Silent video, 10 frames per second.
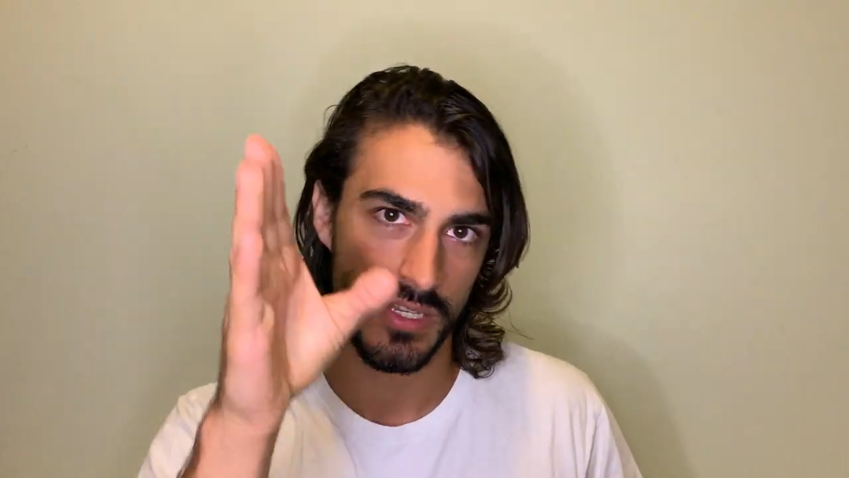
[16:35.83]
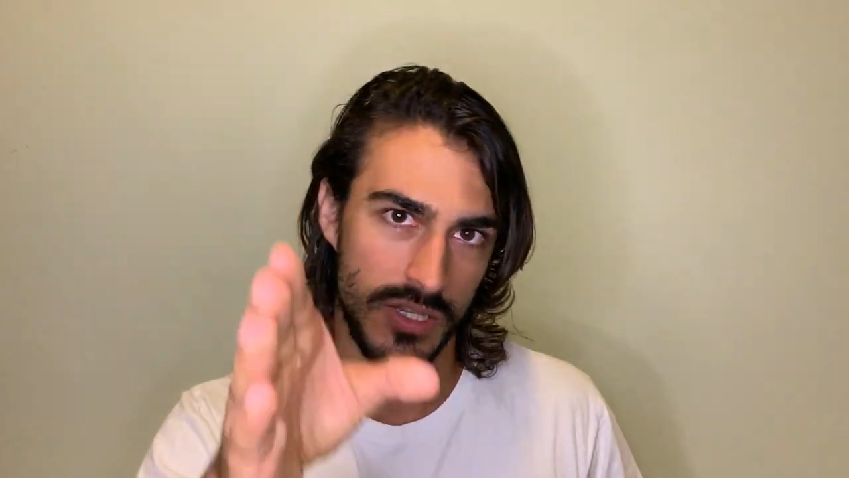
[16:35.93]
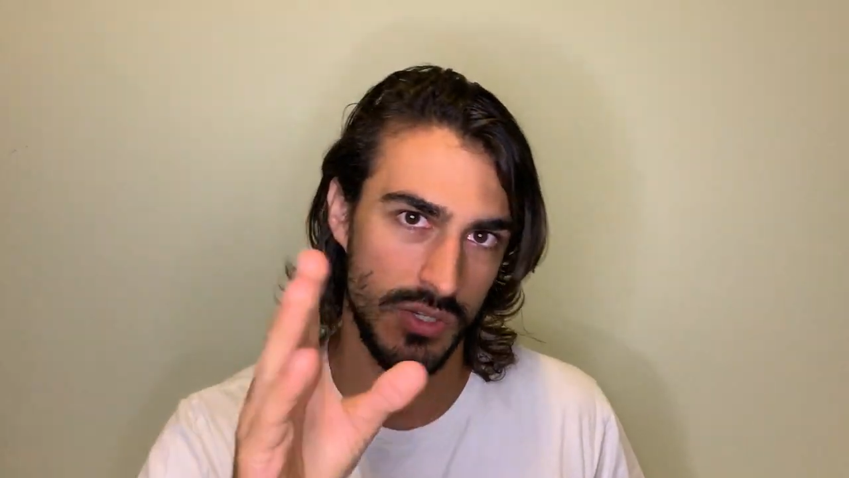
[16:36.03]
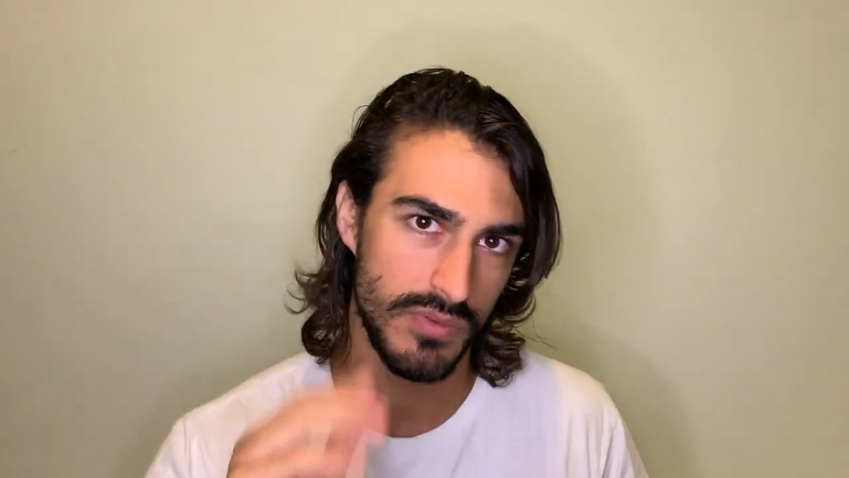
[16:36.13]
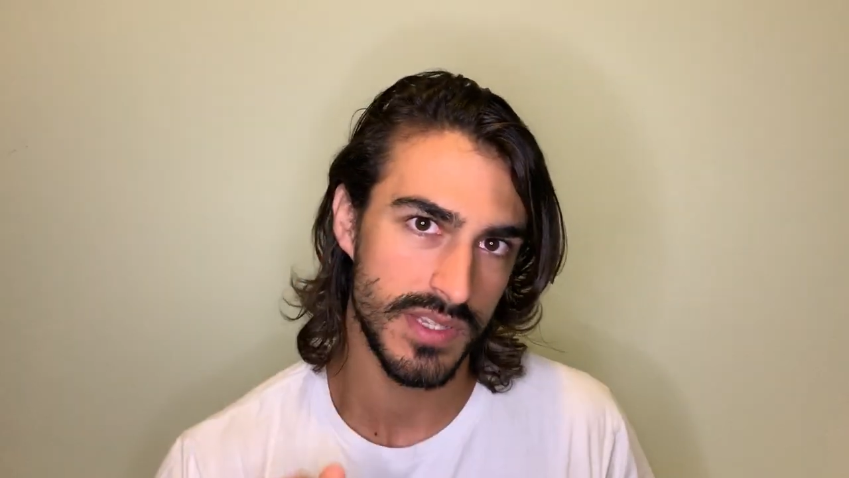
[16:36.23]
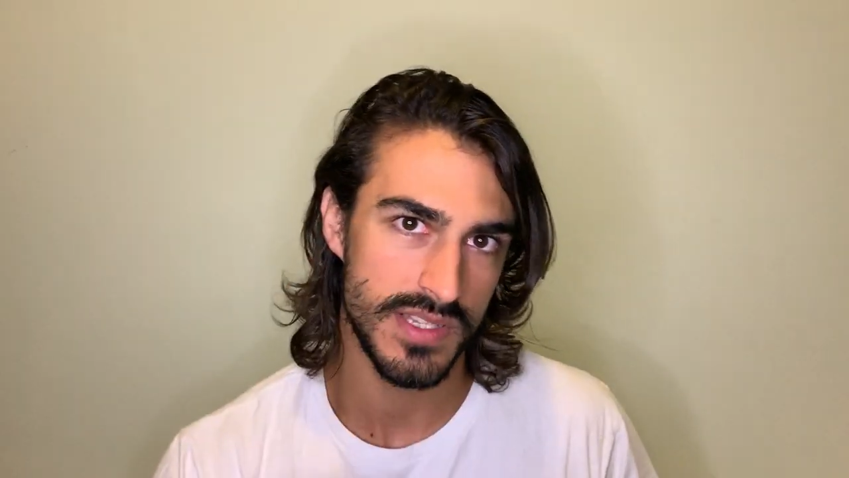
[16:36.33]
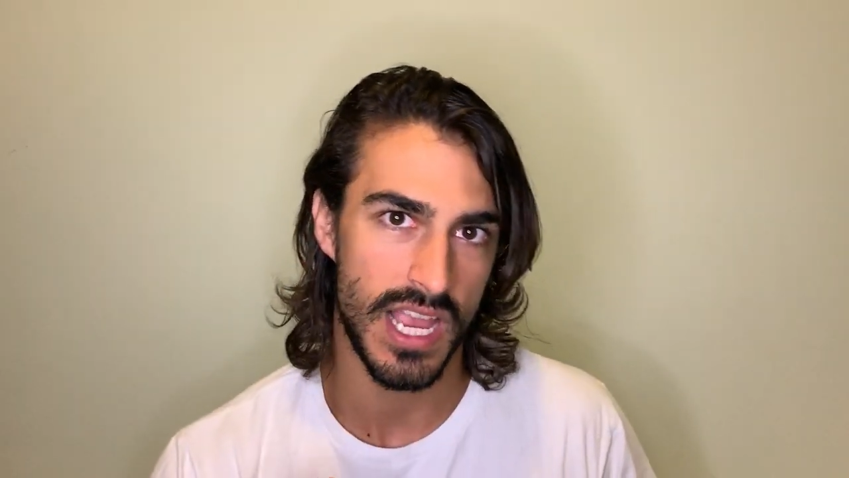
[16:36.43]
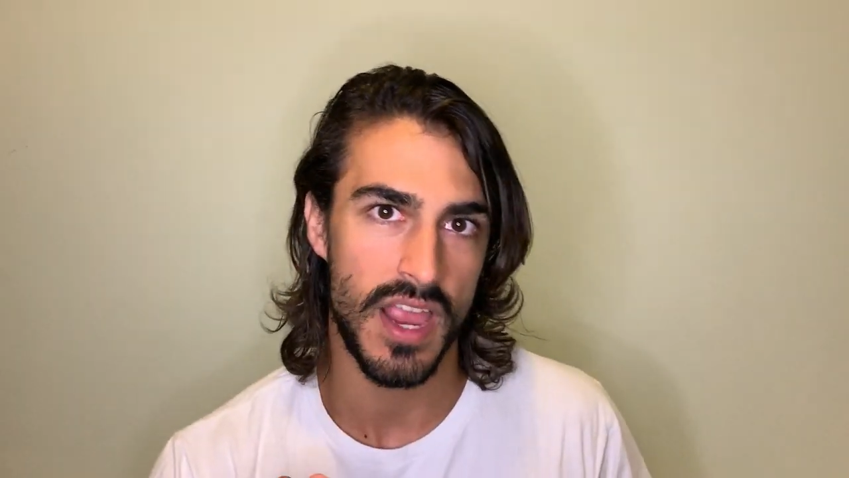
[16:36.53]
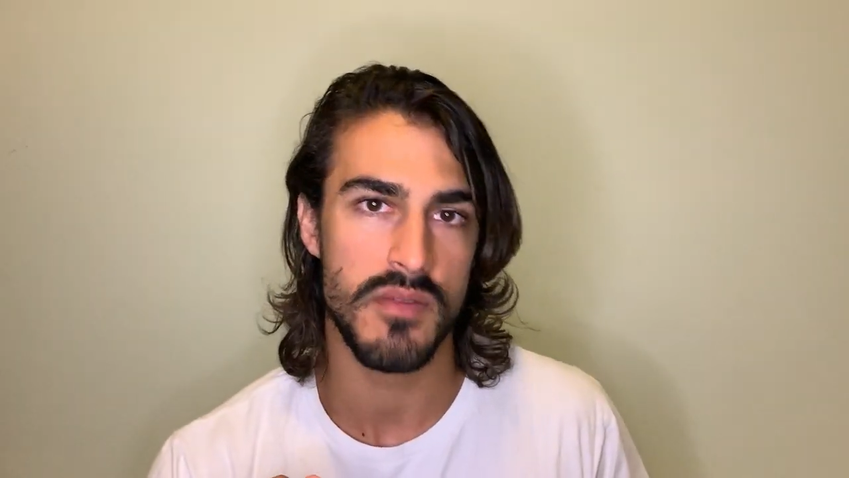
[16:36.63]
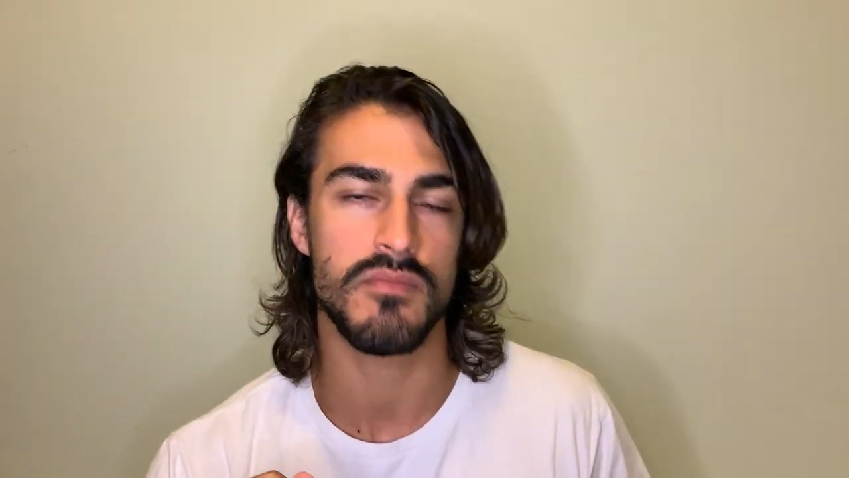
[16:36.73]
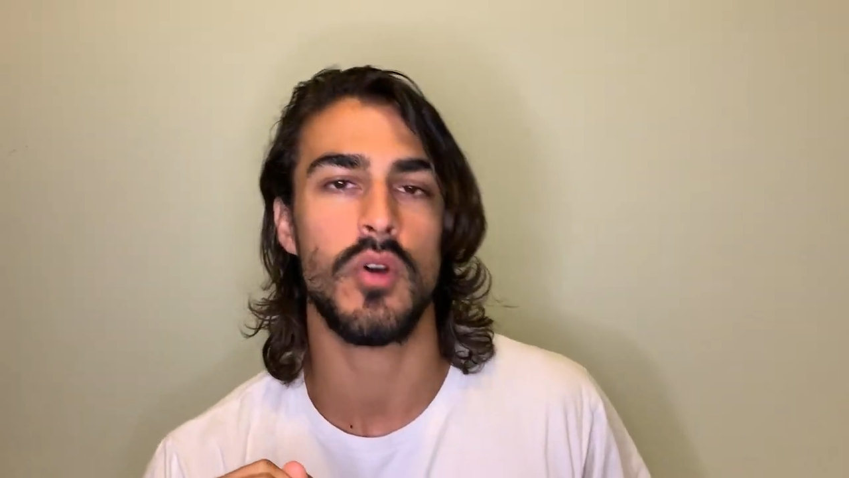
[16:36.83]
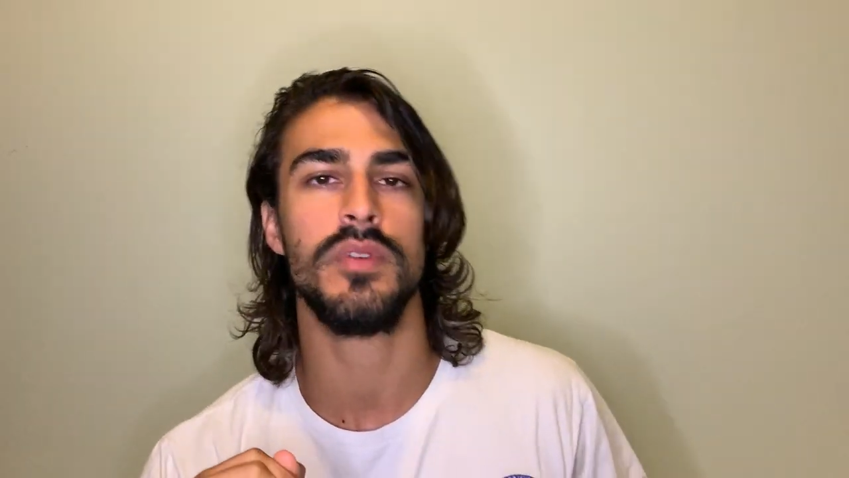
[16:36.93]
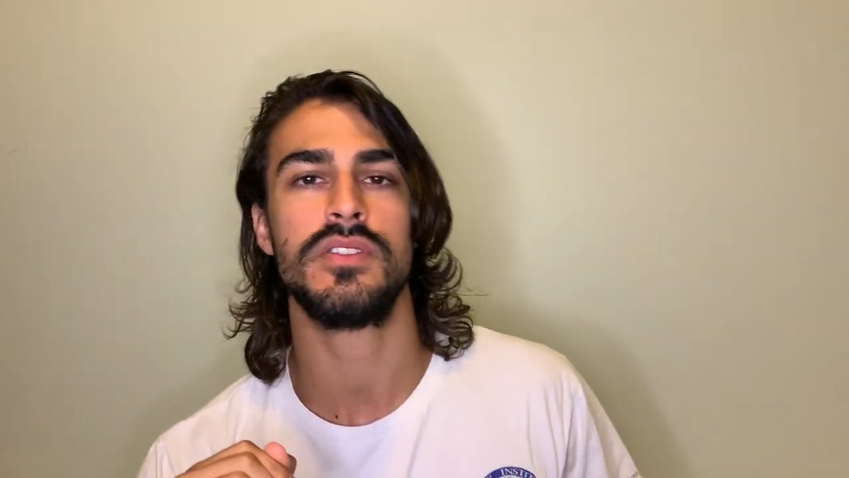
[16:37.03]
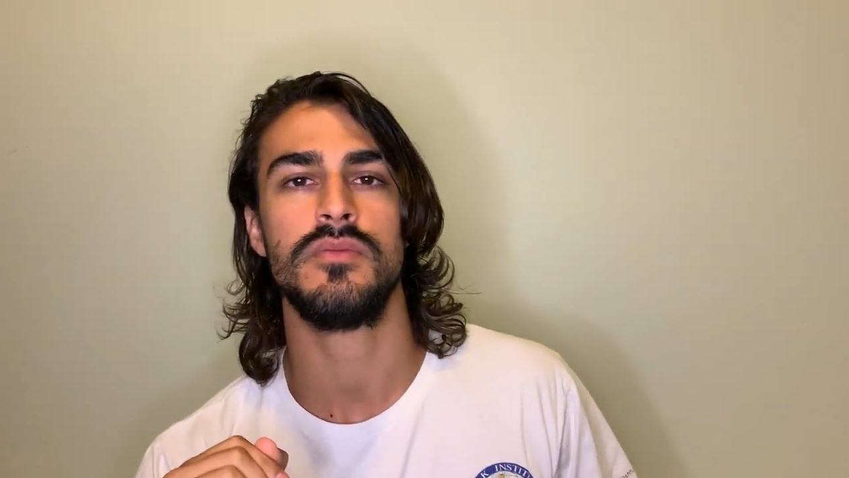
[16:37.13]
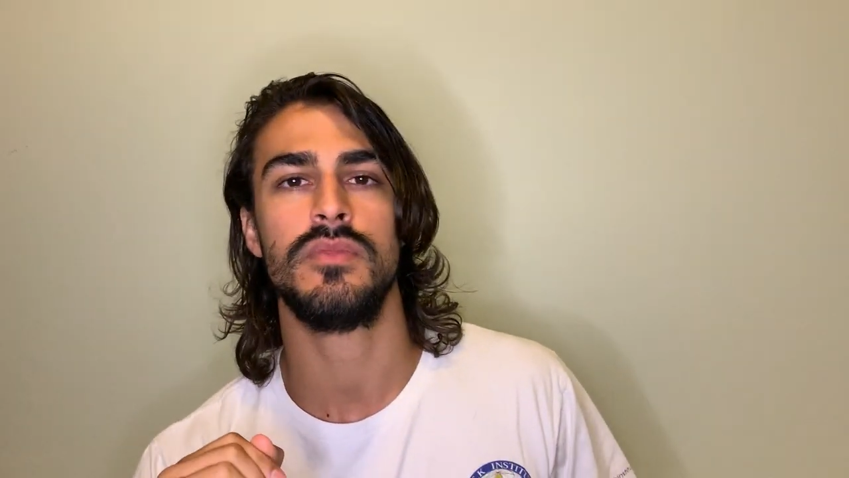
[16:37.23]
you decide
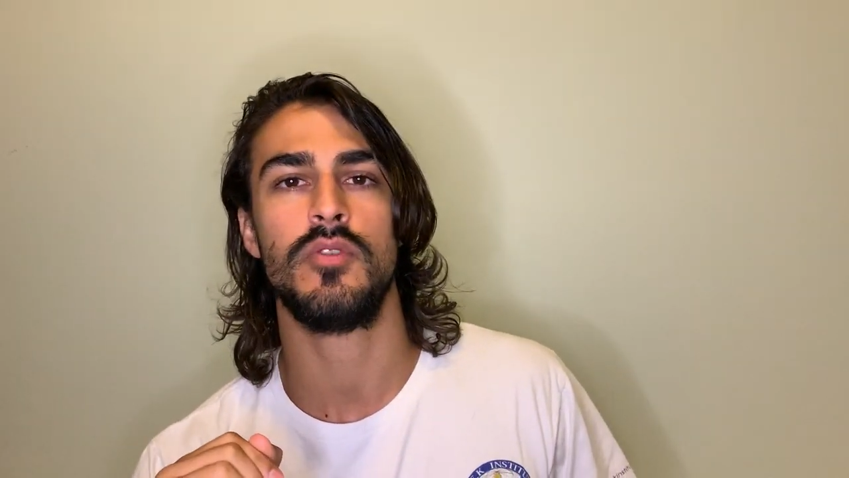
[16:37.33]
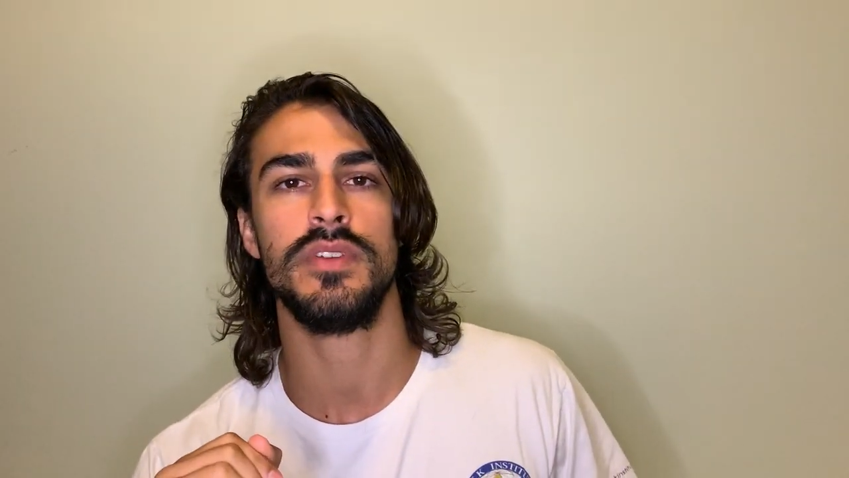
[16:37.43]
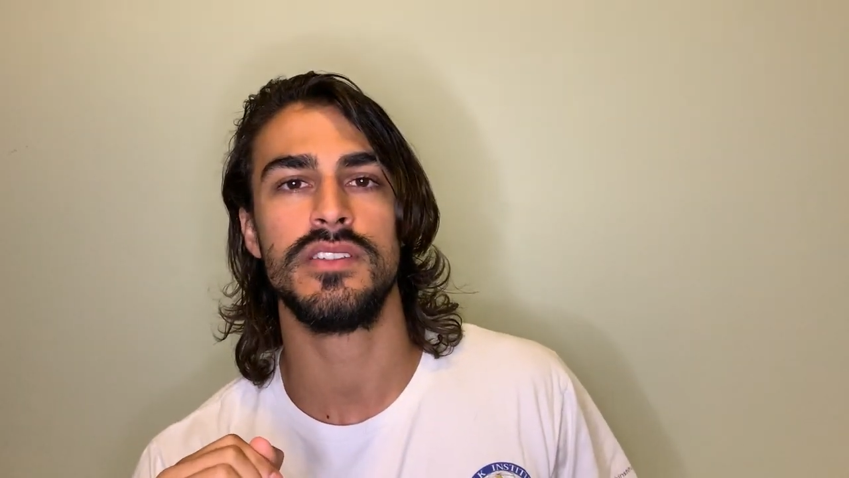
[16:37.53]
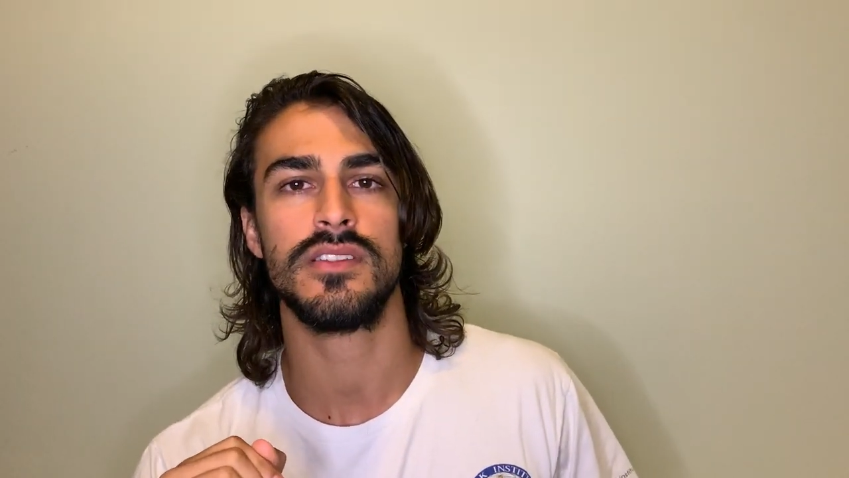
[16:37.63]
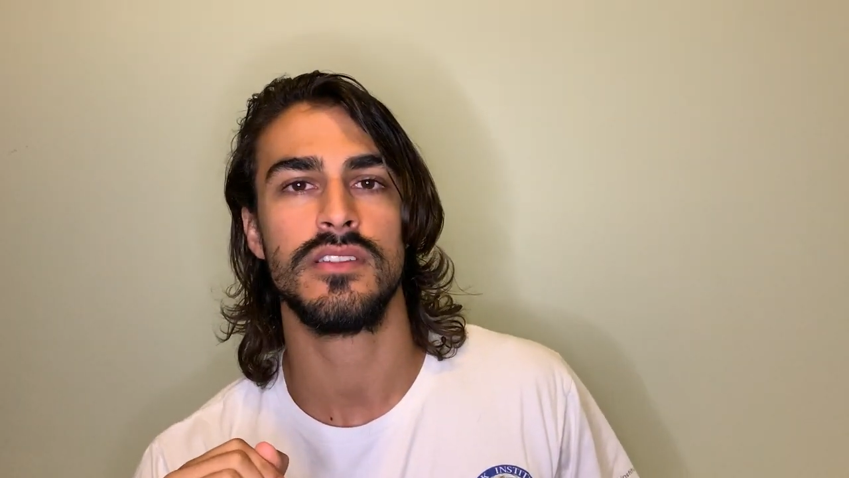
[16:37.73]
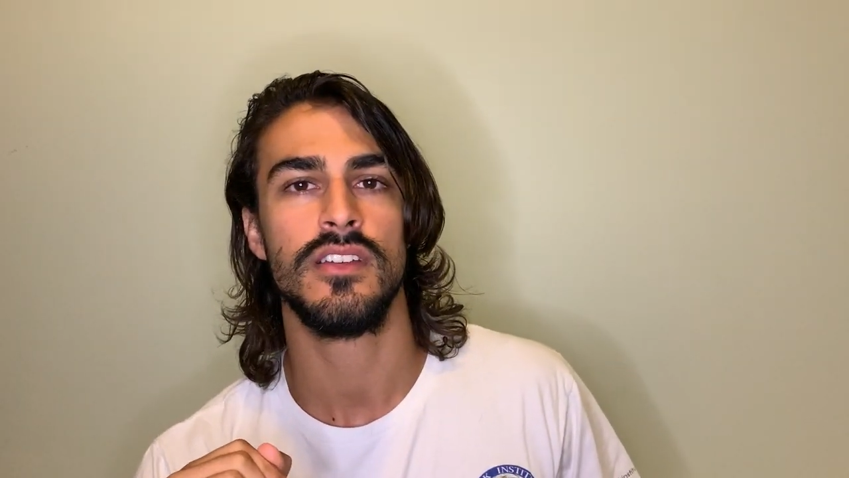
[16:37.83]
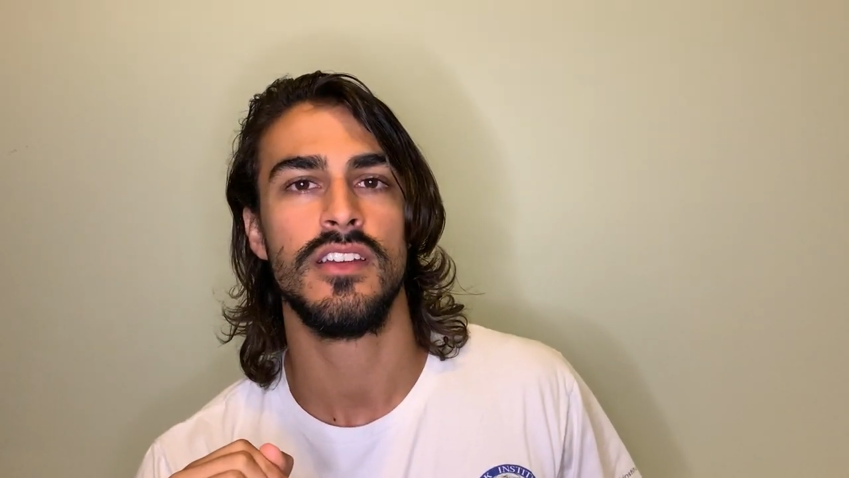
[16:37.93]
moment to moment,